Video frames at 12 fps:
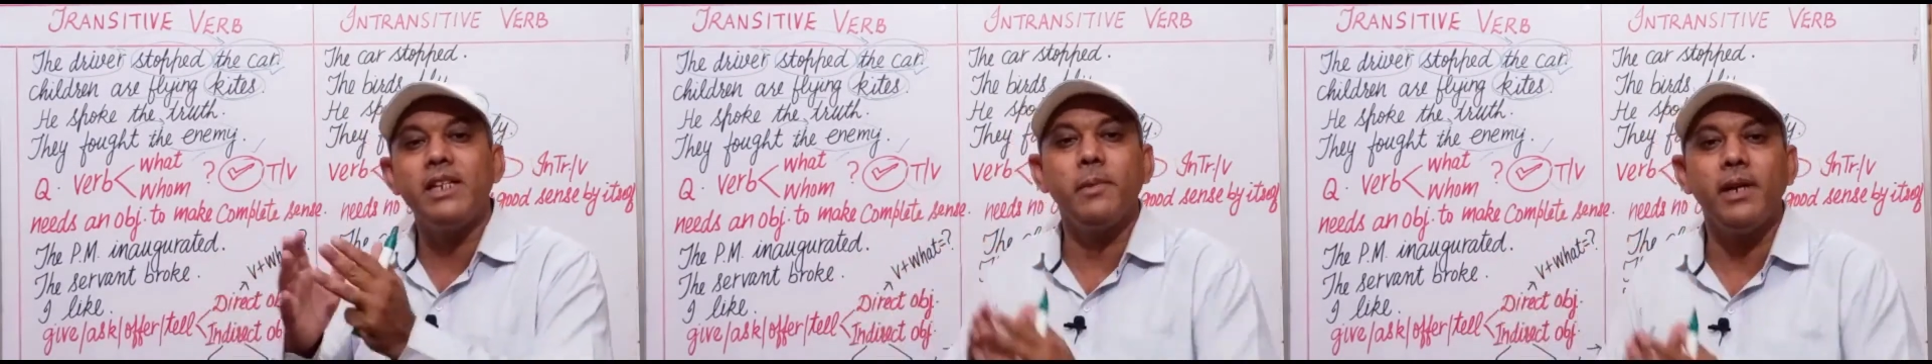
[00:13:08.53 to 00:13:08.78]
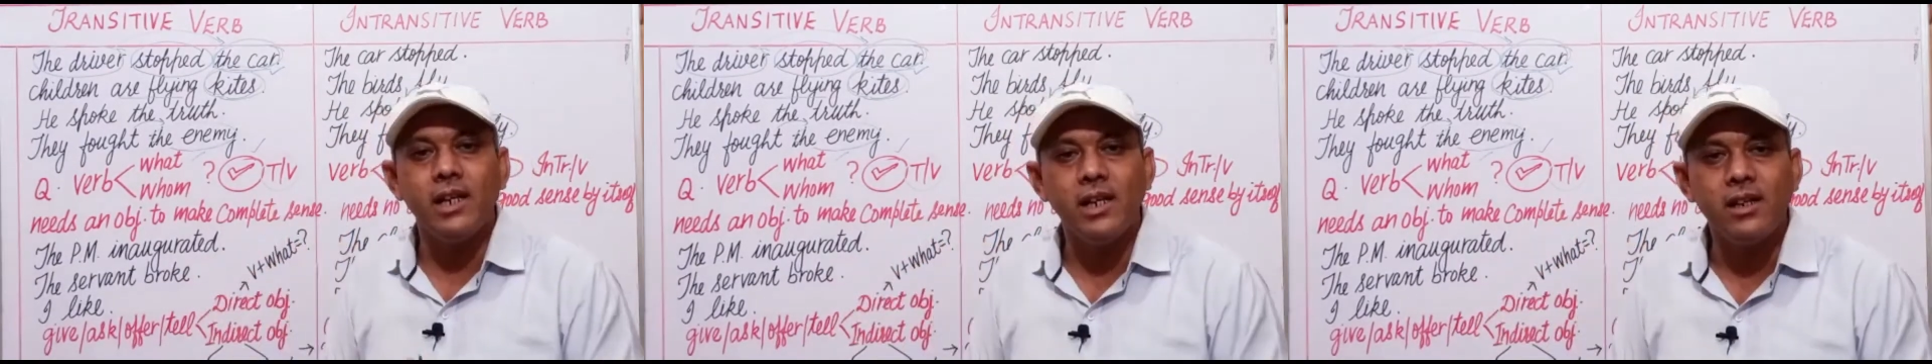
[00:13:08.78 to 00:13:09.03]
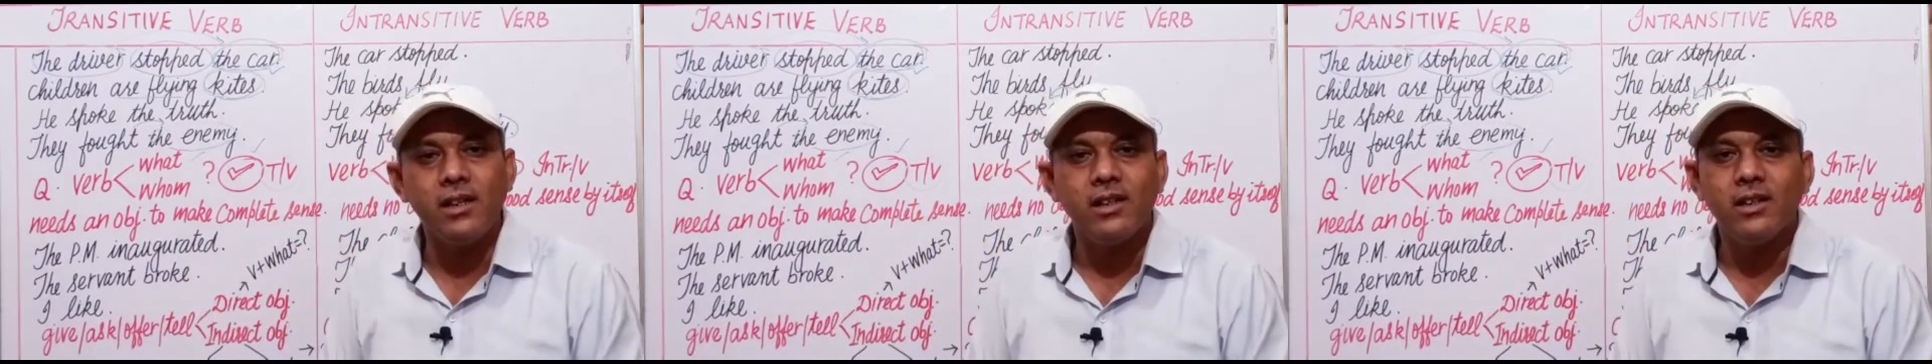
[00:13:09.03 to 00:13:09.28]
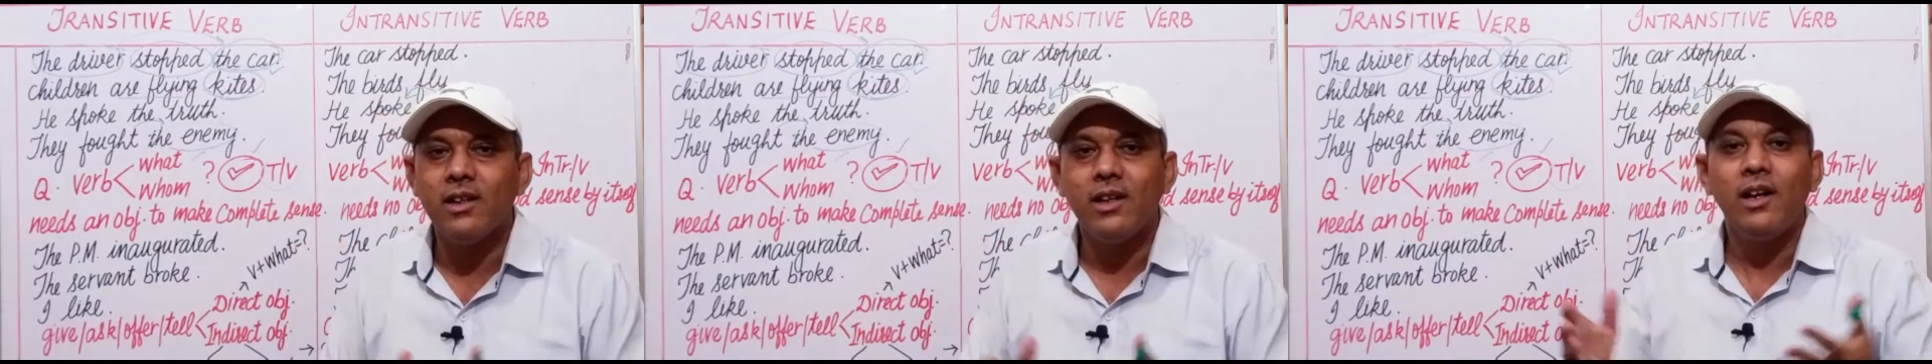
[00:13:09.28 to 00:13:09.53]
meaning?
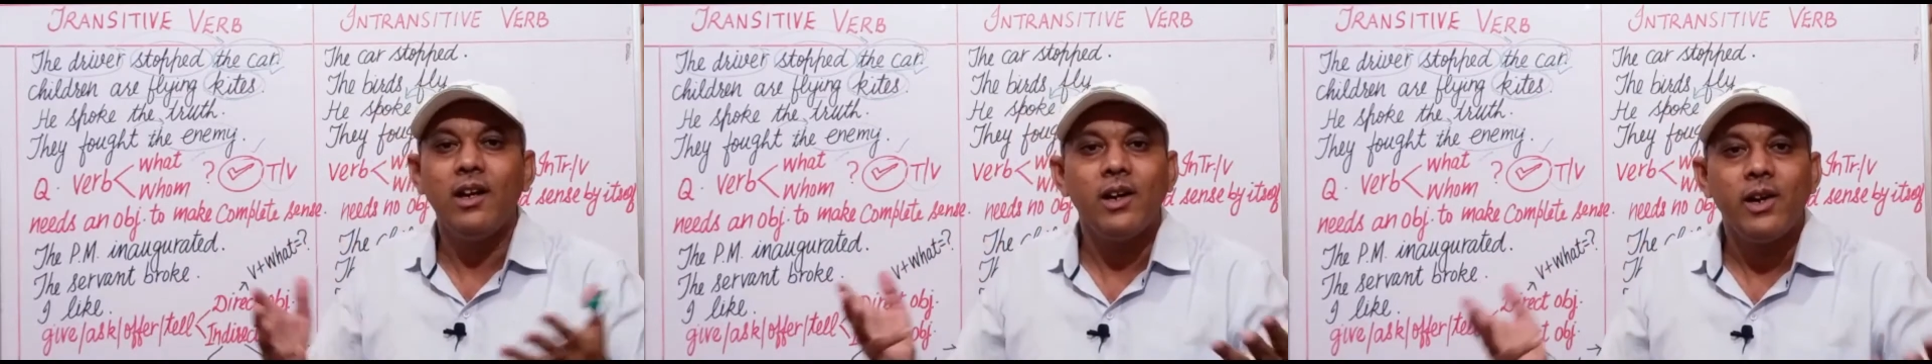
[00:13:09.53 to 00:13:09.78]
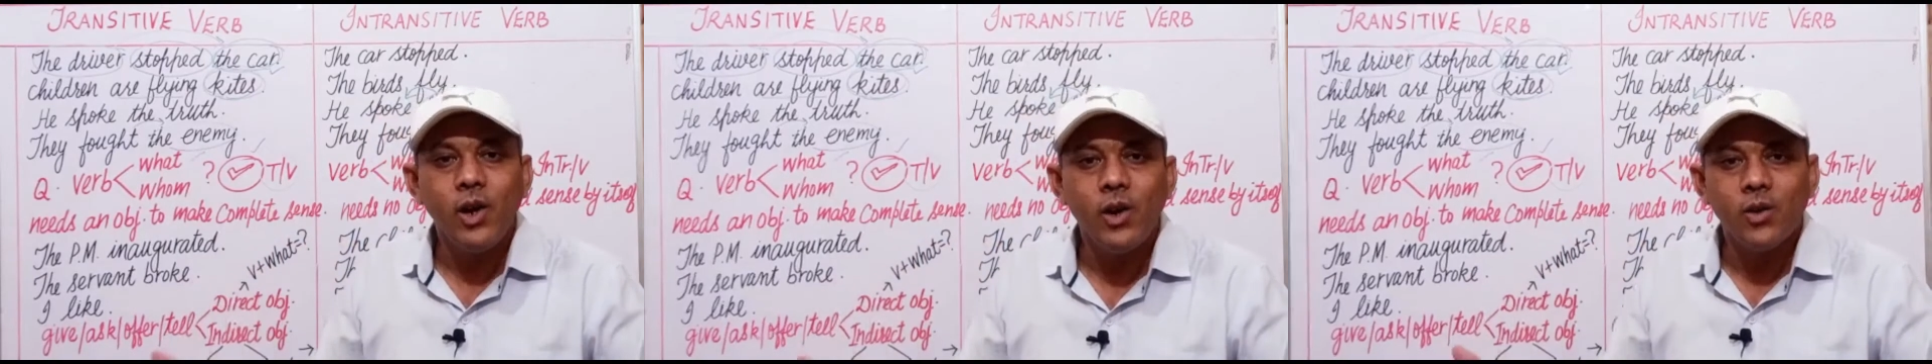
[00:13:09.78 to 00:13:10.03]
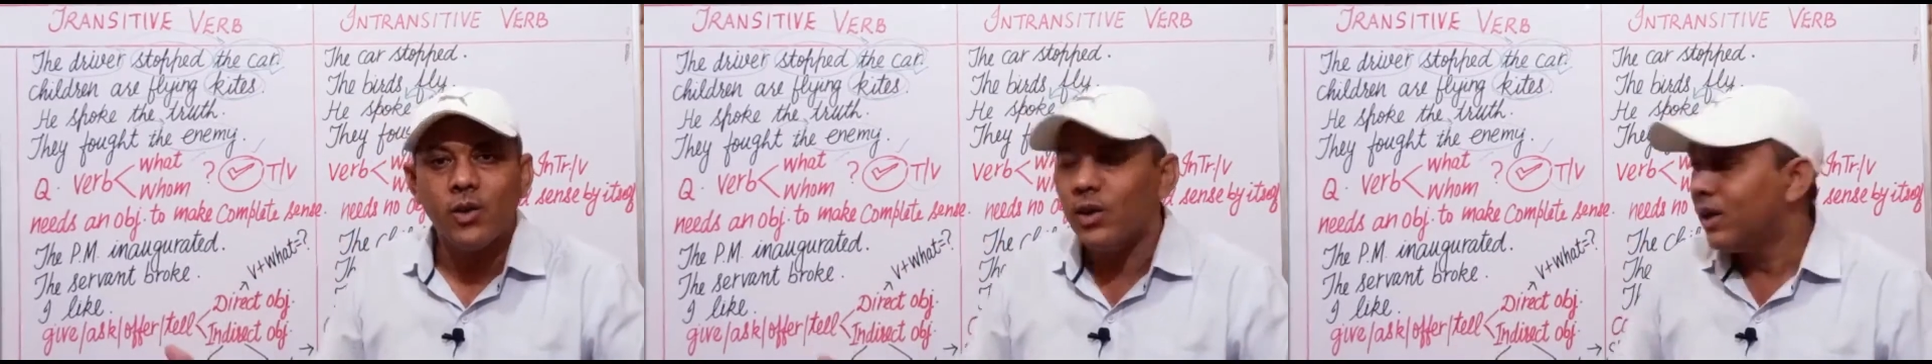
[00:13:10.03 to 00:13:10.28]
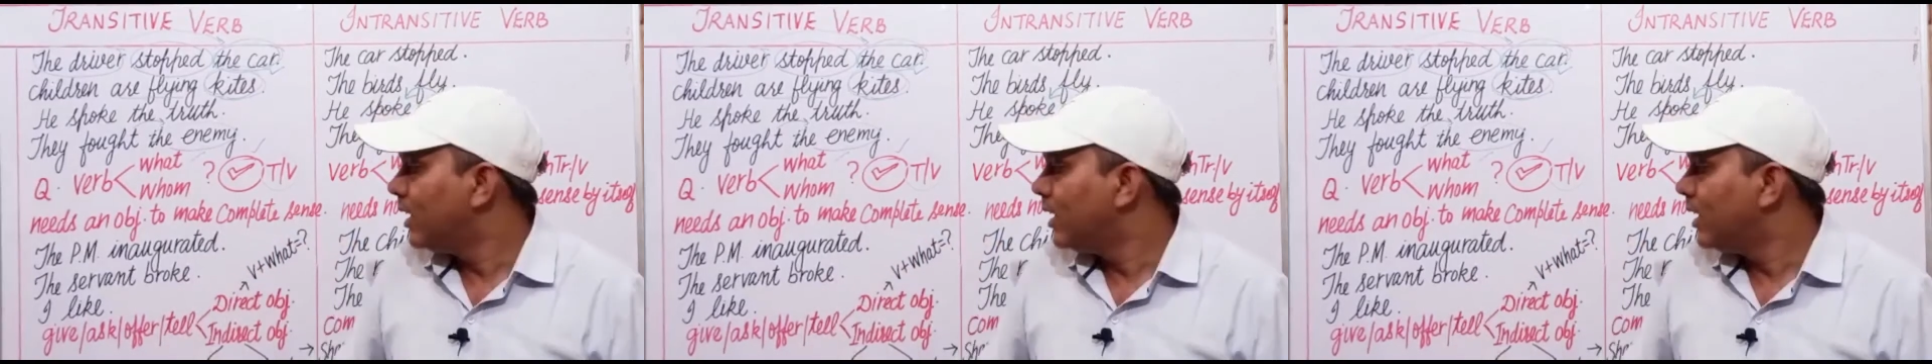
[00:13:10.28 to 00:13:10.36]
No.